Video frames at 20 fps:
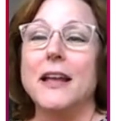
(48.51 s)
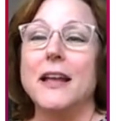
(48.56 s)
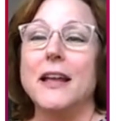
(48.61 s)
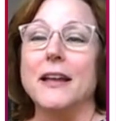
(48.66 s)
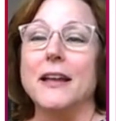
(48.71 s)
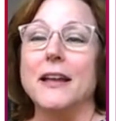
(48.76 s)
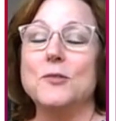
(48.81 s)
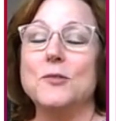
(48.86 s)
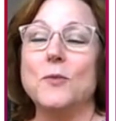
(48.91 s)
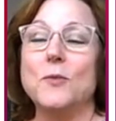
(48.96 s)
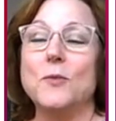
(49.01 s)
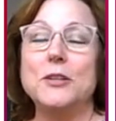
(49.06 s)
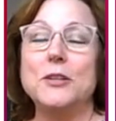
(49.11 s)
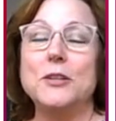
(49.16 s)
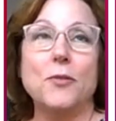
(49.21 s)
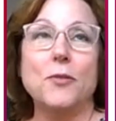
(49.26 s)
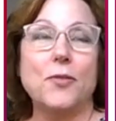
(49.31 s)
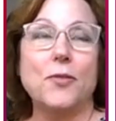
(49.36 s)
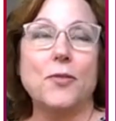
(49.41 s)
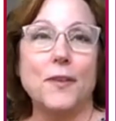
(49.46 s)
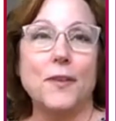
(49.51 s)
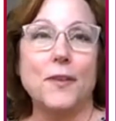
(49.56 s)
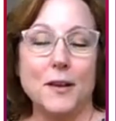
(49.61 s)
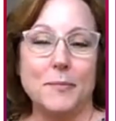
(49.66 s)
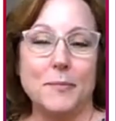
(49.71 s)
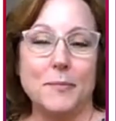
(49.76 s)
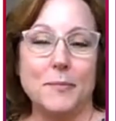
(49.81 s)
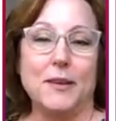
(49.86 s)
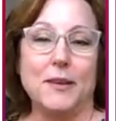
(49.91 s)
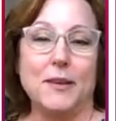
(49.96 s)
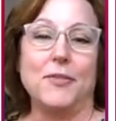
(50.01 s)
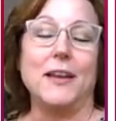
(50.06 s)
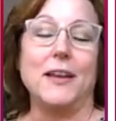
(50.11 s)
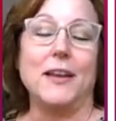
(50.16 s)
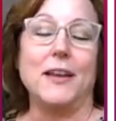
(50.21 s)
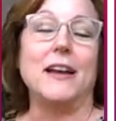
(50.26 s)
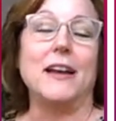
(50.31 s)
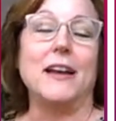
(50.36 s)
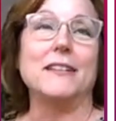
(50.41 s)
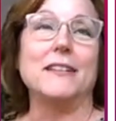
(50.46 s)
And when you think about
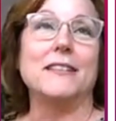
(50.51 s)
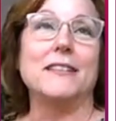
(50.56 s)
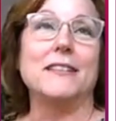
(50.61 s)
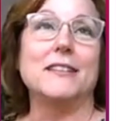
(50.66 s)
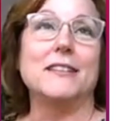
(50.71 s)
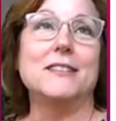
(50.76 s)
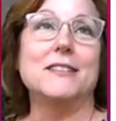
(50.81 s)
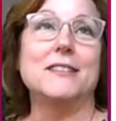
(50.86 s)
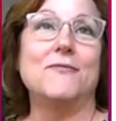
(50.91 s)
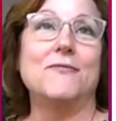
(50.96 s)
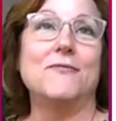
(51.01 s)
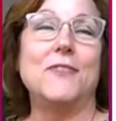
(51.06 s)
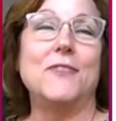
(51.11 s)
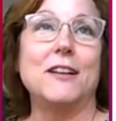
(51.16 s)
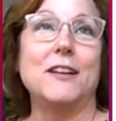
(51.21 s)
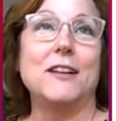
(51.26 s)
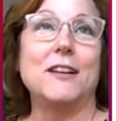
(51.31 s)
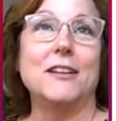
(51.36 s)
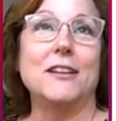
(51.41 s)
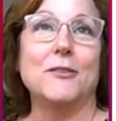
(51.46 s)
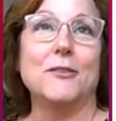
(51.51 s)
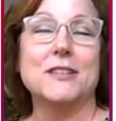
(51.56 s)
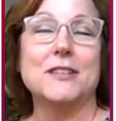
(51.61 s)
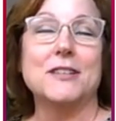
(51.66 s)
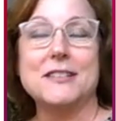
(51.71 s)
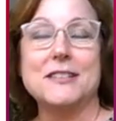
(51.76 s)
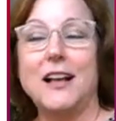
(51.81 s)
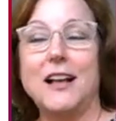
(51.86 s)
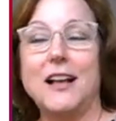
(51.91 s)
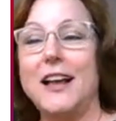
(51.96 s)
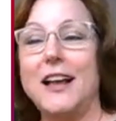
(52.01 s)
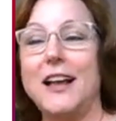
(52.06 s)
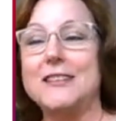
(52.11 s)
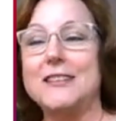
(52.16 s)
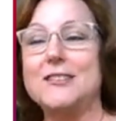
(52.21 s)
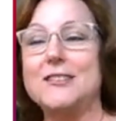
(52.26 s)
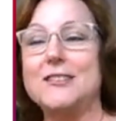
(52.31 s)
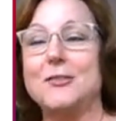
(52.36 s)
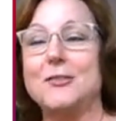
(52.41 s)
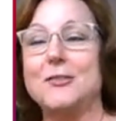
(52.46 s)
that, the you know the
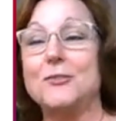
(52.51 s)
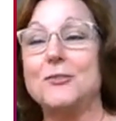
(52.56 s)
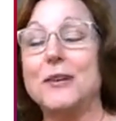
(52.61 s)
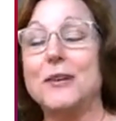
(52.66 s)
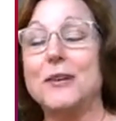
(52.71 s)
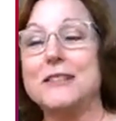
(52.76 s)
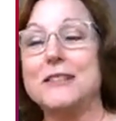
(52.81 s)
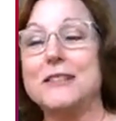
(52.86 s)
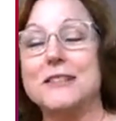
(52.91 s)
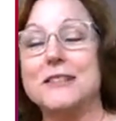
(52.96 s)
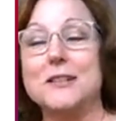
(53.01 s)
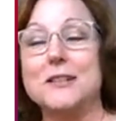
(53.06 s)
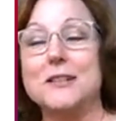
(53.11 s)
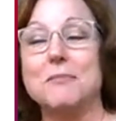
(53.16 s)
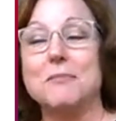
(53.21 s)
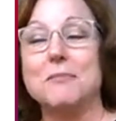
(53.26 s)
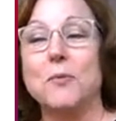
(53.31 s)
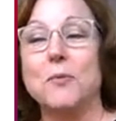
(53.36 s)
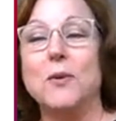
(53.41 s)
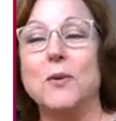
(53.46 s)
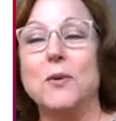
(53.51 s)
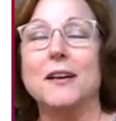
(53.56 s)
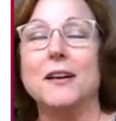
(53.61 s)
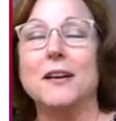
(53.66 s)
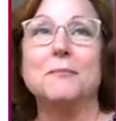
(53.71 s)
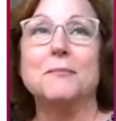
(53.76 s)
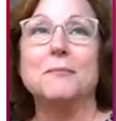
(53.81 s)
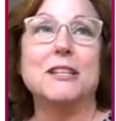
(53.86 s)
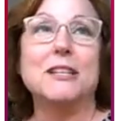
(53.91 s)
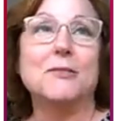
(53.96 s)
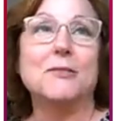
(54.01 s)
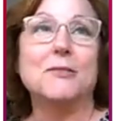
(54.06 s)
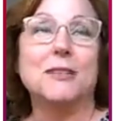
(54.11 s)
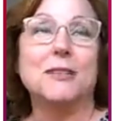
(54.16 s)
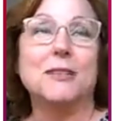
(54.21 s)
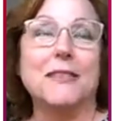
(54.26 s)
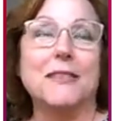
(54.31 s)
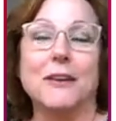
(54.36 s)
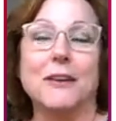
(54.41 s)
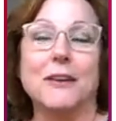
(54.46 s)
size, you know, U.S. is number one, but don't
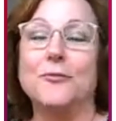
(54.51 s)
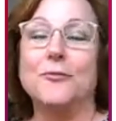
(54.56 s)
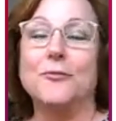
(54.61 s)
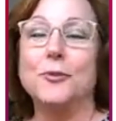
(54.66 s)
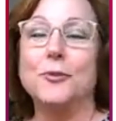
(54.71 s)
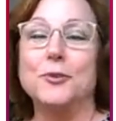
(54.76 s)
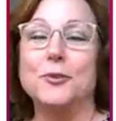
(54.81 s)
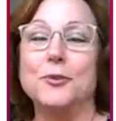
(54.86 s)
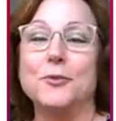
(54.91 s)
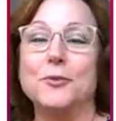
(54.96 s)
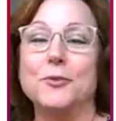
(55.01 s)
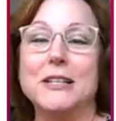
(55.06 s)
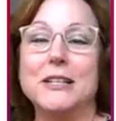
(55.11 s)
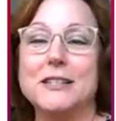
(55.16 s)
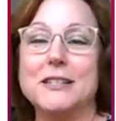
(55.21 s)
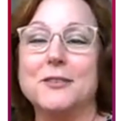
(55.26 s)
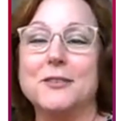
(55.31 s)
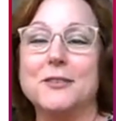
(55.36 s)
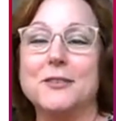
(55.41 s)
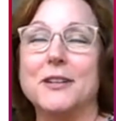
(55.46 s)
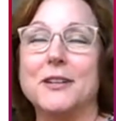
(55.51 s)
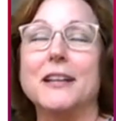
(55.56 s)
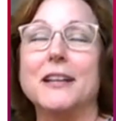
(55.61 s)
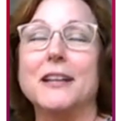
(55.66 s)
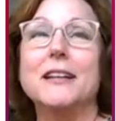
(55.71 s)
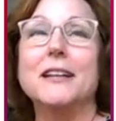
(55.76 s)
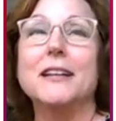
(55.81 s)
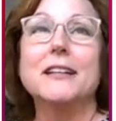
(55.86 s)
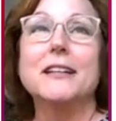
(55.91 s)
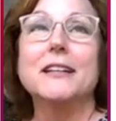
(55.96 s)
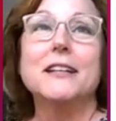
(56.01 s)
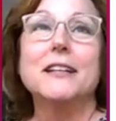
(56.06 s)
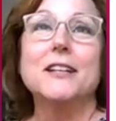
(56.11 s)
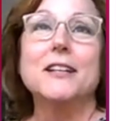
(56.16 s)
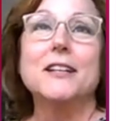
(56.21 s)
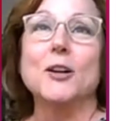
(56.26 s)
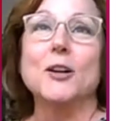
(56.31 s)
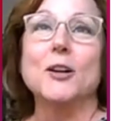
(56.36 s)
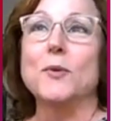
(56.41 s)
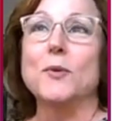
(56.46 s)
let that fool you, considering
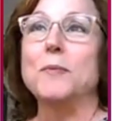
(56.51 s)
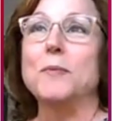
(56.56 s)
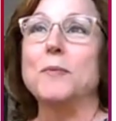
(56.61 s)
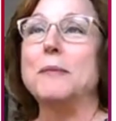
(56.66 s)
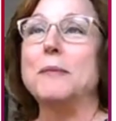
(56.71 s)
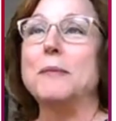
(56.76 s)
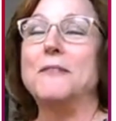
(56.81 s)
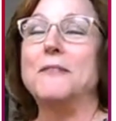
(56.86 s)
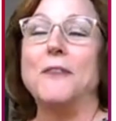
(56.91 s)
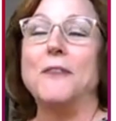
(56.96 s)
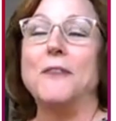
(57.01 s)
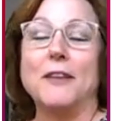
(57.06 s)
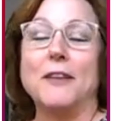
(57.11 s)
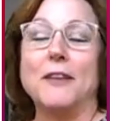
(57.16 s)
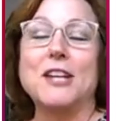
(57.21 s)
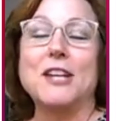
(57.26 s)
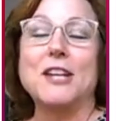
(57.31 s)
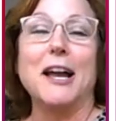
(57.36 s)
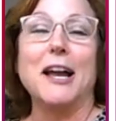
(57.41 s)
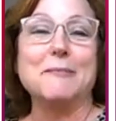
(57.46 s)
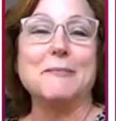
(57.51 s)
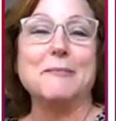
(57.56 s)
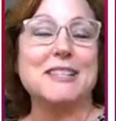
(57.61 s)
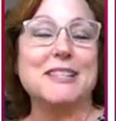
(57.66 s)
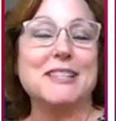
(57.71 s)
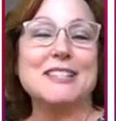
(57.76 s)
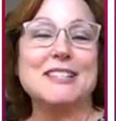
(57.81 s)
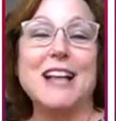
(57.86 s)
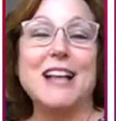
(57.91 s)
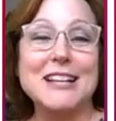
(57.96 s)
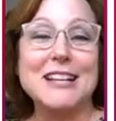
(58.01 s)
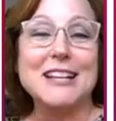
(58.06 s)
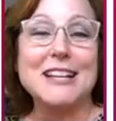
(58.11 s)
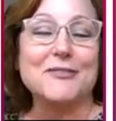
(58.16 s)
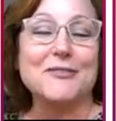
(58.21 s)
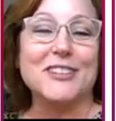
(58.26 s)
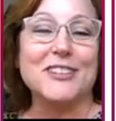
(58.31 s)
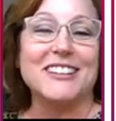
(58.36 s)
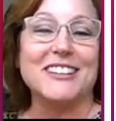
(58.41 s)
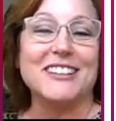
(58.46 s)
you know we're probably five times the size
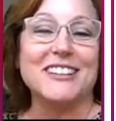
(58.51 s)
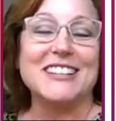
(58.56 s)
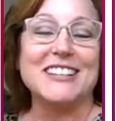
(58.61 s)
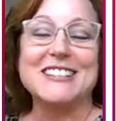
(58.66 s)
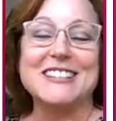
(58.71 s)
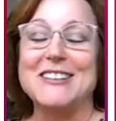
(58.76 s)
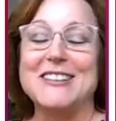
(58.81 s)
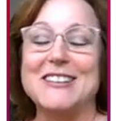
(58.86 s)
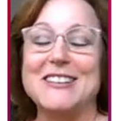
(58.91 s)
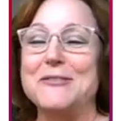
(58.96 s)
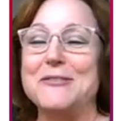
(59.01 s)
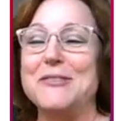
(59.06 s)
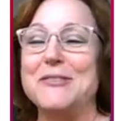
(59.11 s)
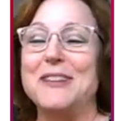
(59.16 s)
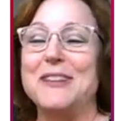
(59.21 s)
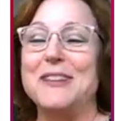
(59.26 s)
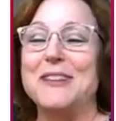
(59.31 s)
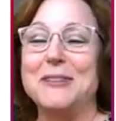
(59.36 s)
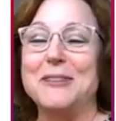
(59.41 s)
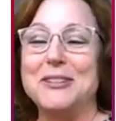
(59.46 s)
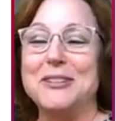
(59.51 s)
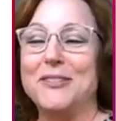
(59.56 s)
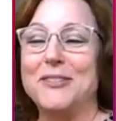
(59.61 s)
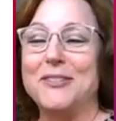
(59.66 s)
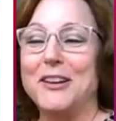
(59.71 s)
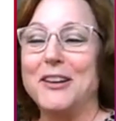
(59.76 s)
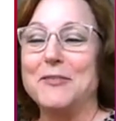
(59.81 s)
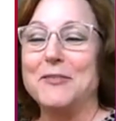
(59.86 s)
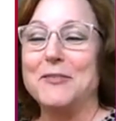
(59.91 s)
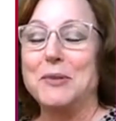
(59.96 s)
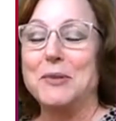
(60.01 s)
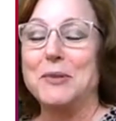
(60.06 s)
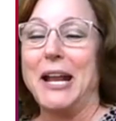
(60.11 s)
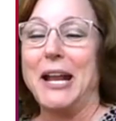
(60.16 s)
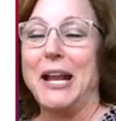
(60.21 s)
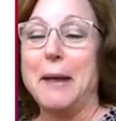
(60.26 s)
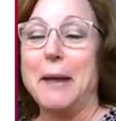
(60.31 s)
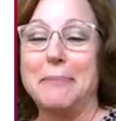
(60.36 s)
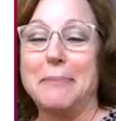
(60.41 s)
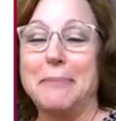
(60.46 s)
of Italy. So uh, when you think of per
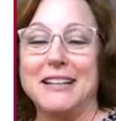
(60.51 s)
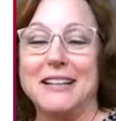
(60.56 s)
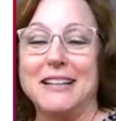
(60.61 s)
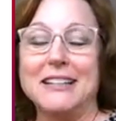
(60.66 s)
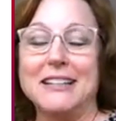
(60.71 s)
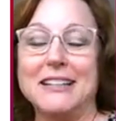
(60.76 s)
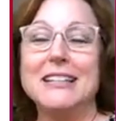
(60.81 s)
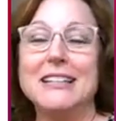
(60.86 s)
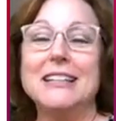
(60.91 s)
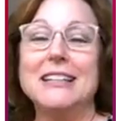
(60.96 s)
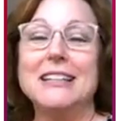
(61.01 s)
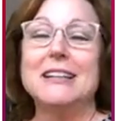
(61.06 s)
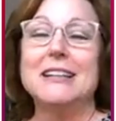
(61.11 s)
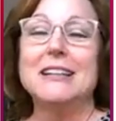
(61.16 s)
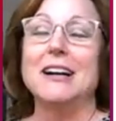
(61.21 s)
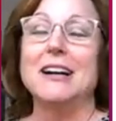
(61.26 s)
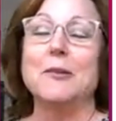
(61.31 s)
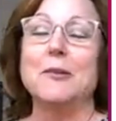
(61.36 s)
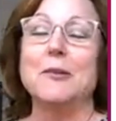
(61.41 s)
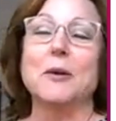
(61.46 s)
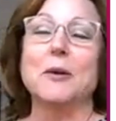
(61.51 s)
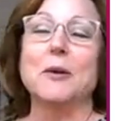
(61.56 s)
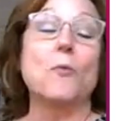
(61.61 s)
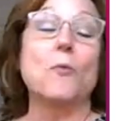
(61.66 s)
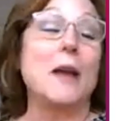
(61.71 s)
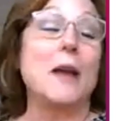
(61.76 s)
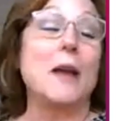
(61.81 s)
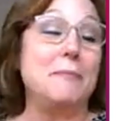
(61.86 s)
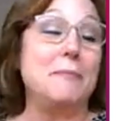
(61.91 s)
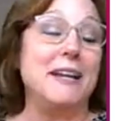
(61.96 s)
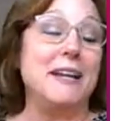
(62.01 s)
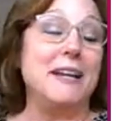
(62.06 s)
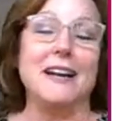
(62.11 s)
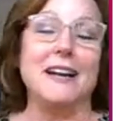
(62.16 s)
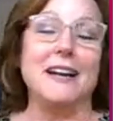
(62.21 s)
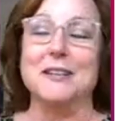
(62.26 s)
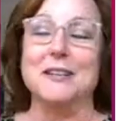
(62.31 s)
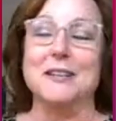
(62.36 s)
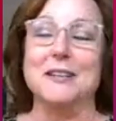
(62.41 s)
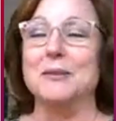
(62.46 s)
capita uh, we're way
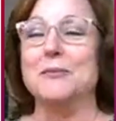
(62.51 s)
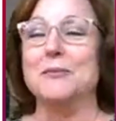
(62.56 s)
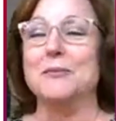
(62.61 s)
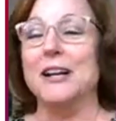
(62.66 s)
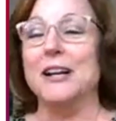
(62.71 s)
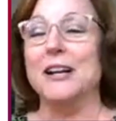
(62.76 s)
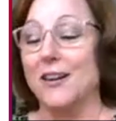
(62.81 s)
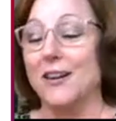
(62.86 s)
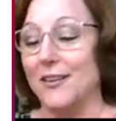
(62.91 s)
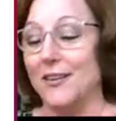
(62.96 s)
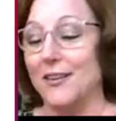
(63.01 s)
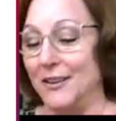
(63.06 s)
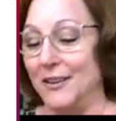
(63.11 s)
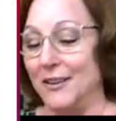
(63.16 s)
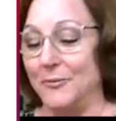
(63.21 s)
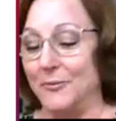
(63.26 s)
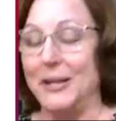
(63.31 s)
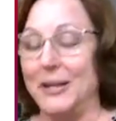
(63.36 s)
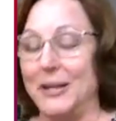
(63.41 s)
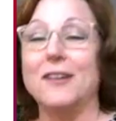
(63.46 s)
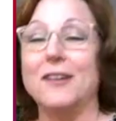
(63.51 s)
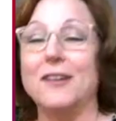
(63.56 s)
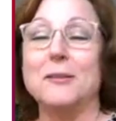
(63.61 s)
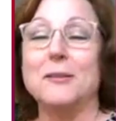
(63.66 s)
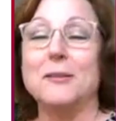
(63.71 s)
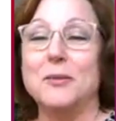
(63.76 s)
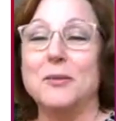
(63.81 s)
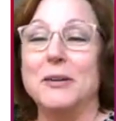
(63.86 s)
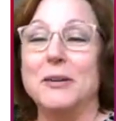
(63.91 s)
behind, but we are in, we are number